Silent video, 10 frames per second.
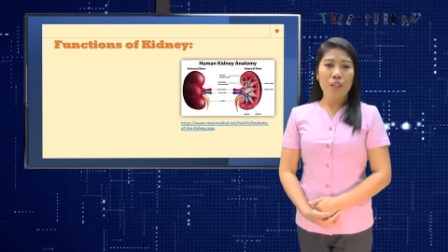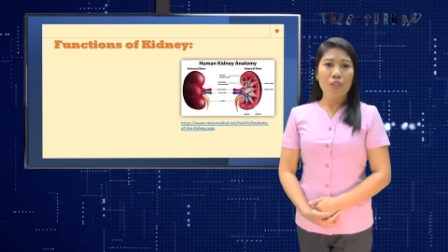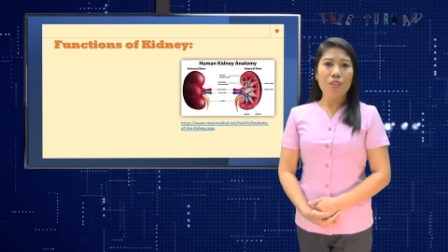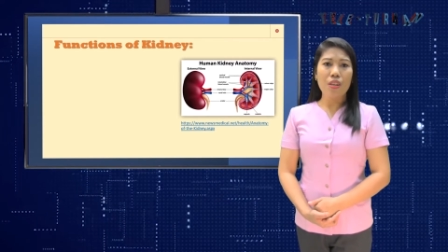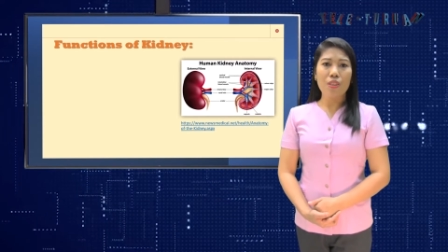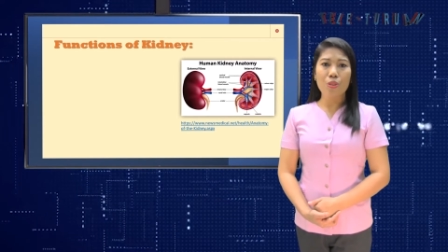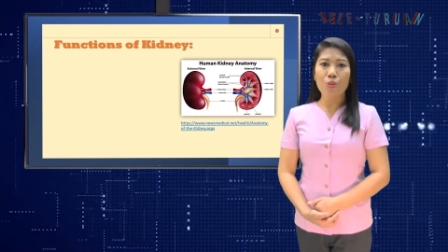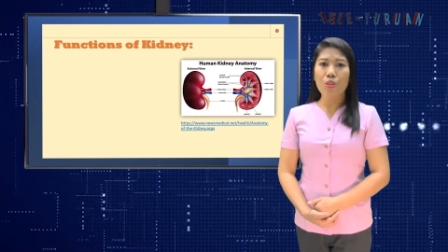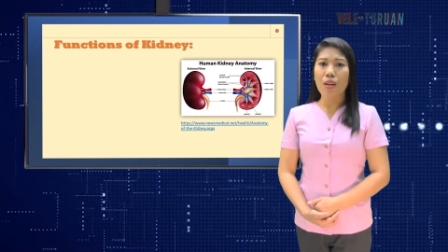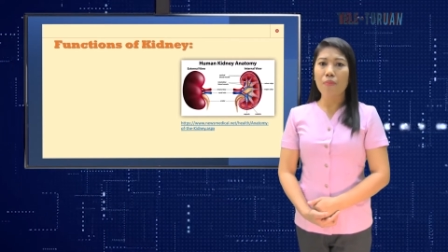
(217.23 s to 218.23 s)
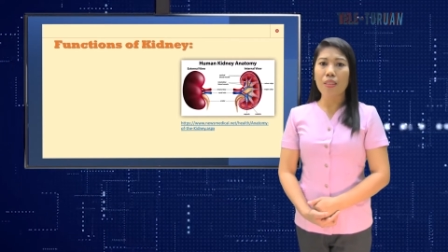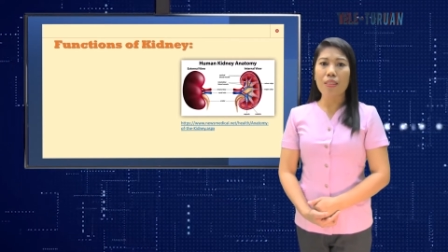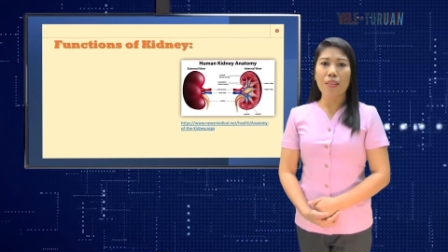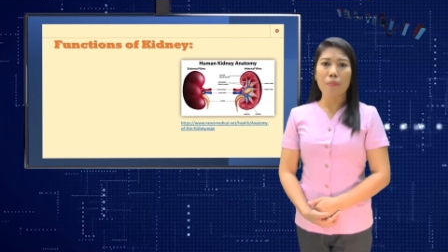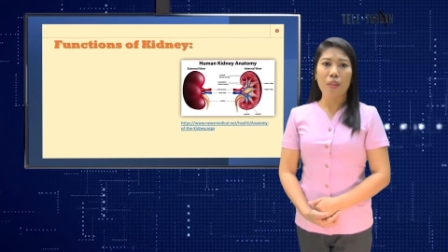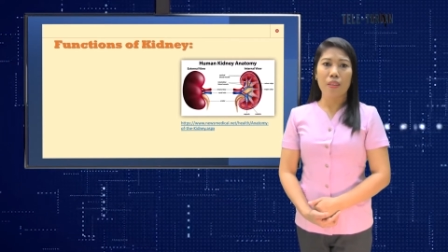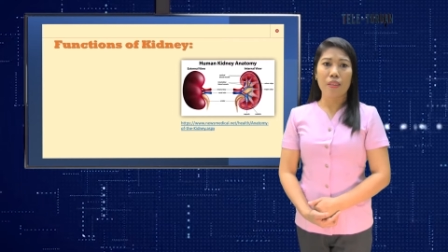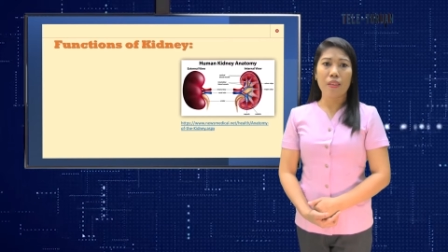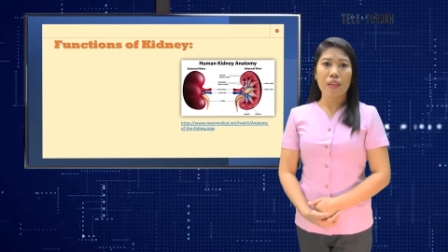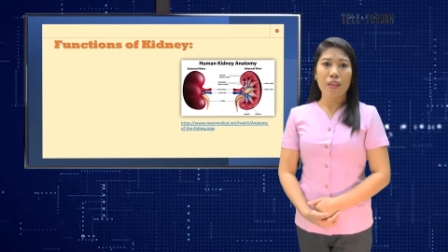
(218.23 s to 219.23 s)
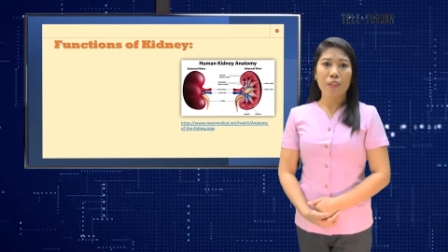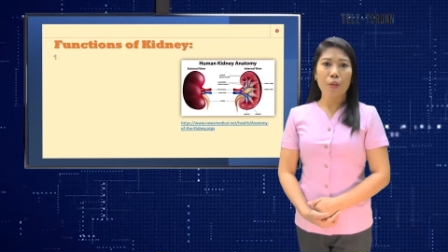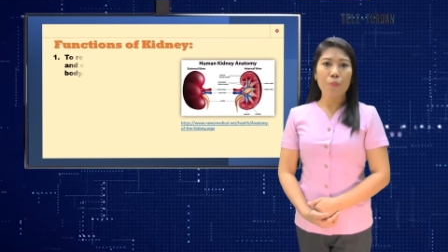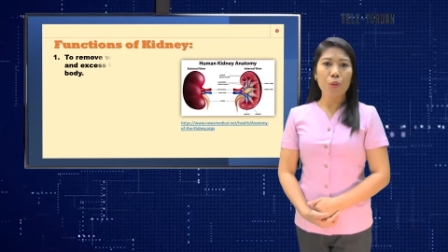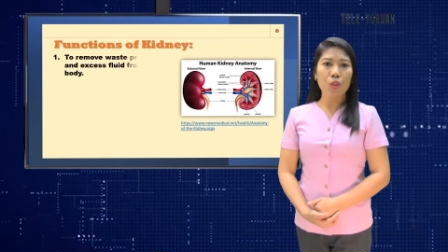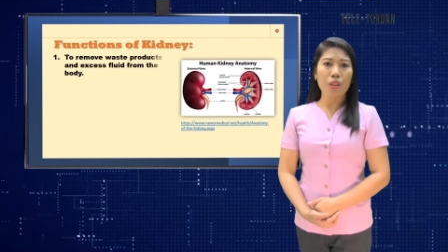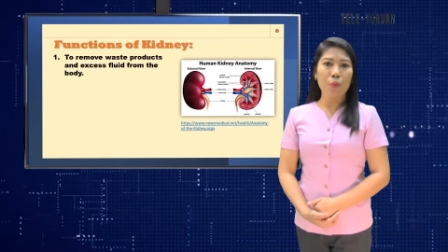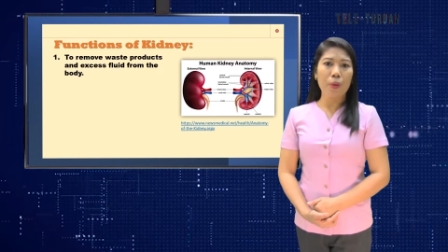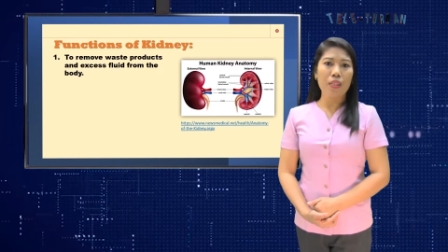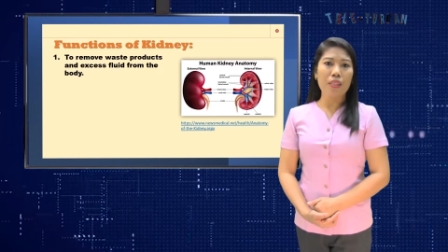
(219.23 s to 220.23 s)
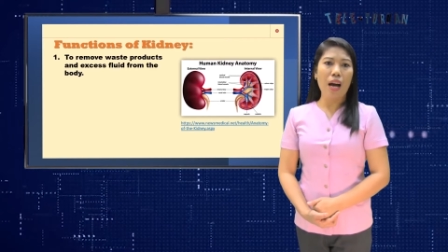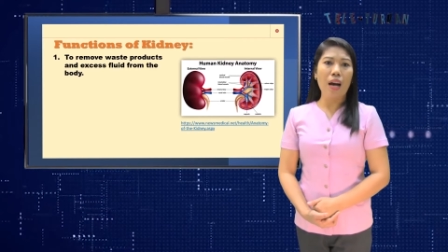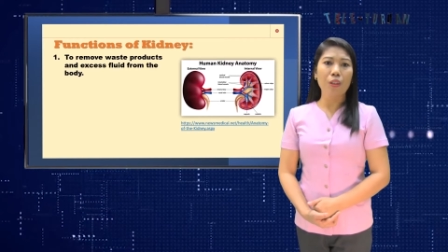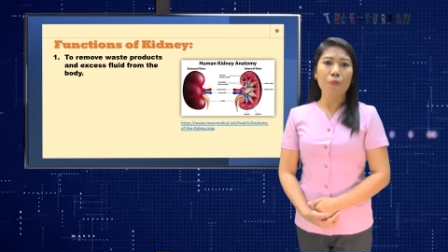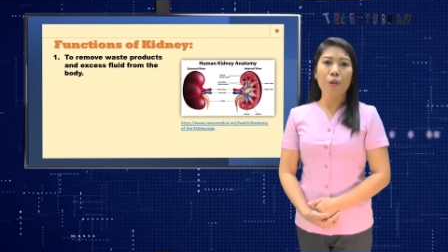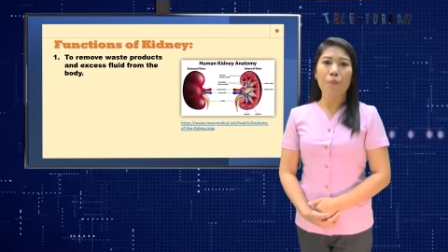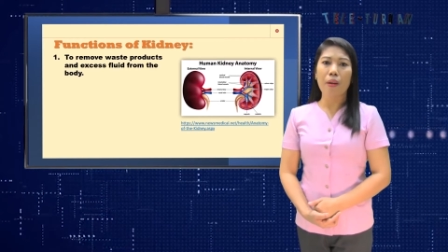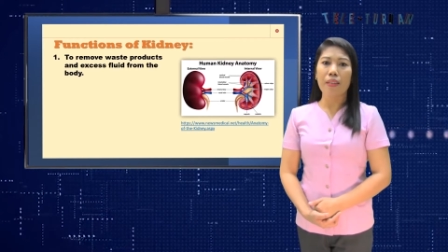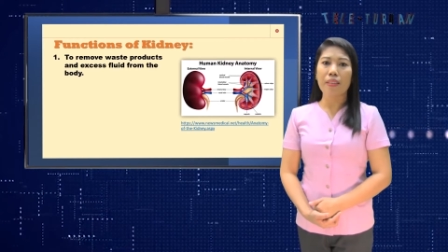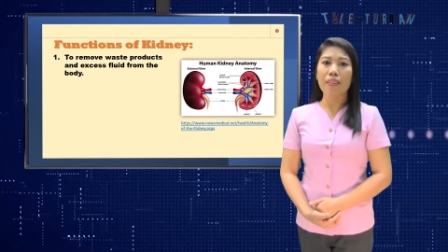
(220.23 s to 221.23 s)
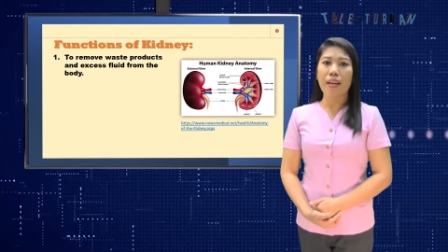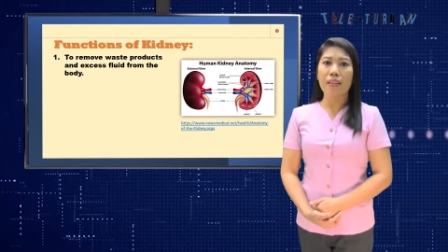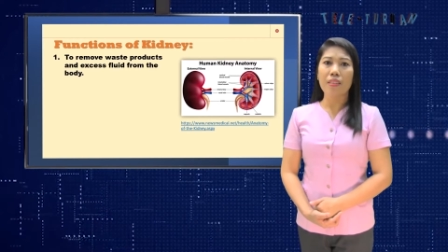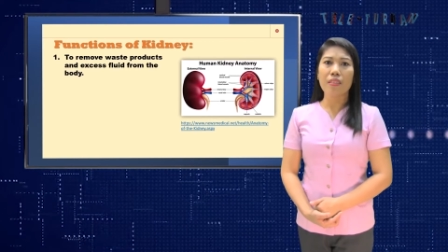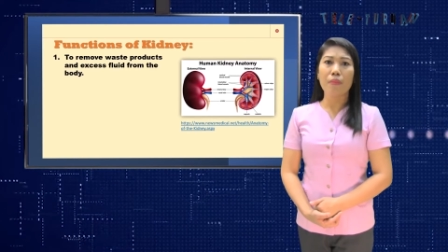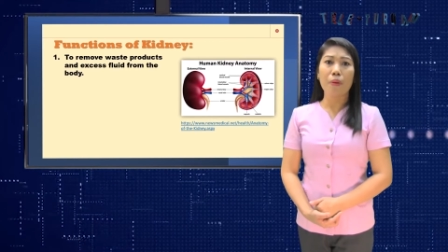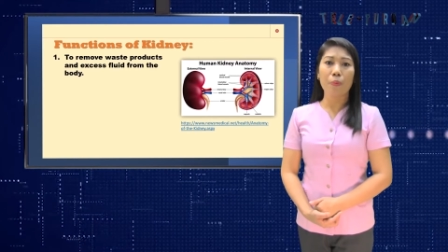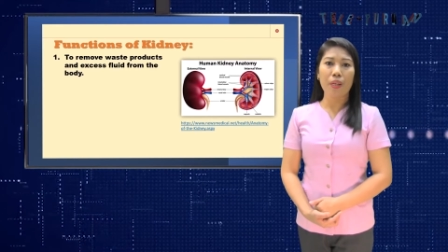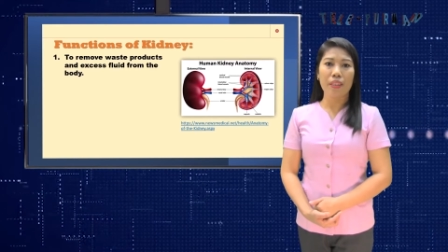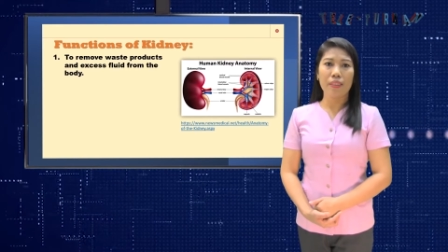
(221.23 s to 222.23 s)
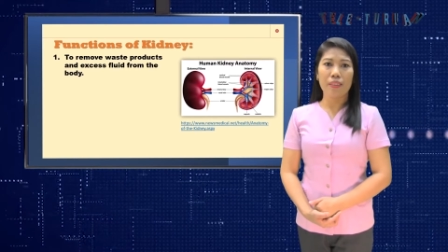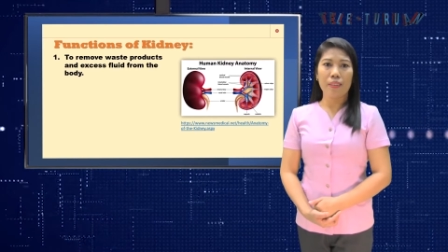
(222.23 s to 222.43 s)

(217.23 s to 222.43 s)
Your cells do something similar. They push their waste out of your blood and carries them away.